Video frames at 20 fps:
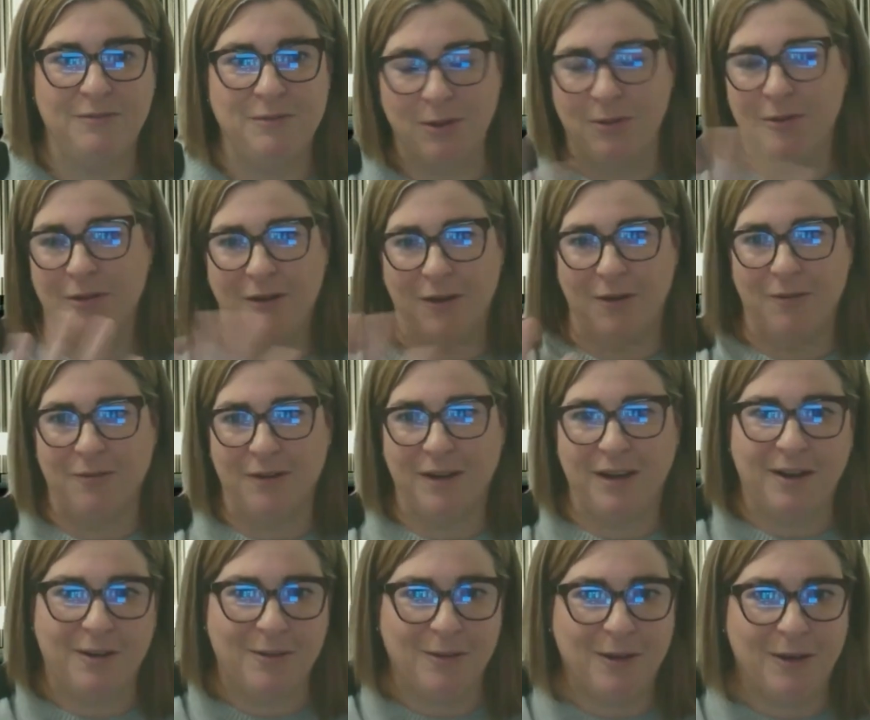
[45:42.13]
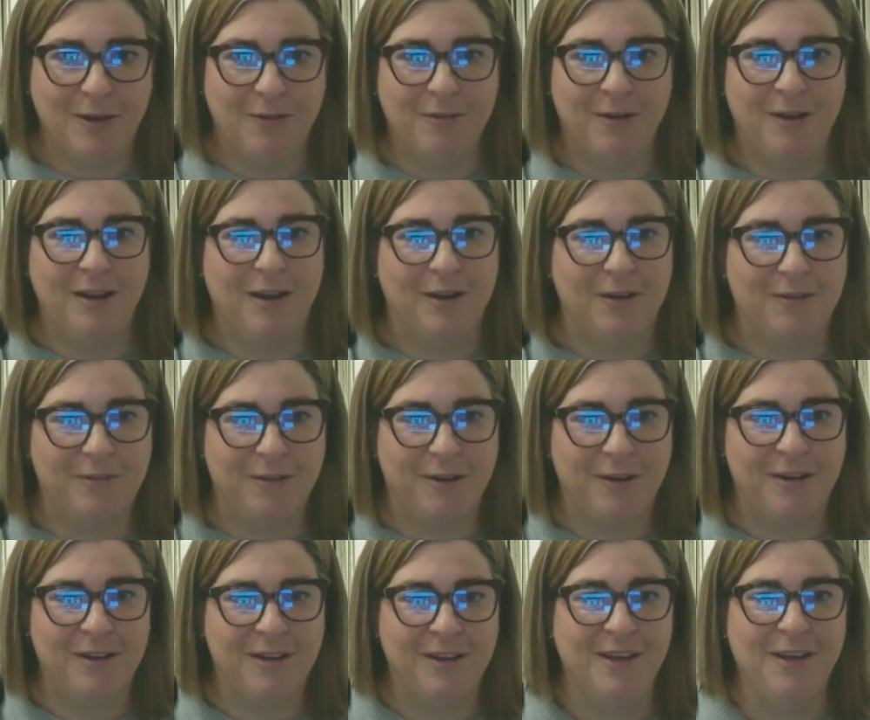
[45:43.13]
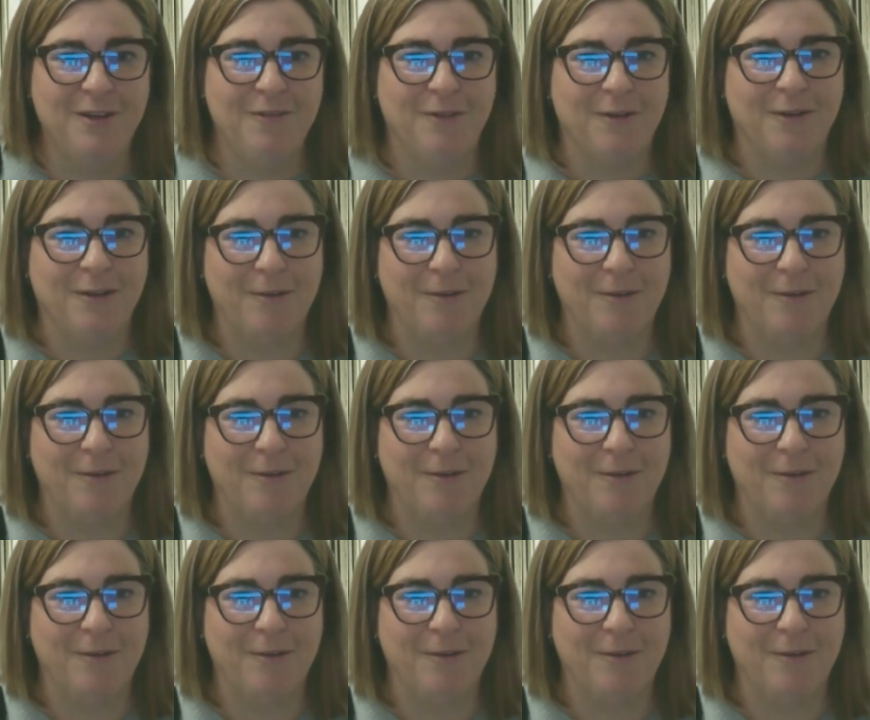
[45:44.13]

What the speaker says: don't look over here, look over here for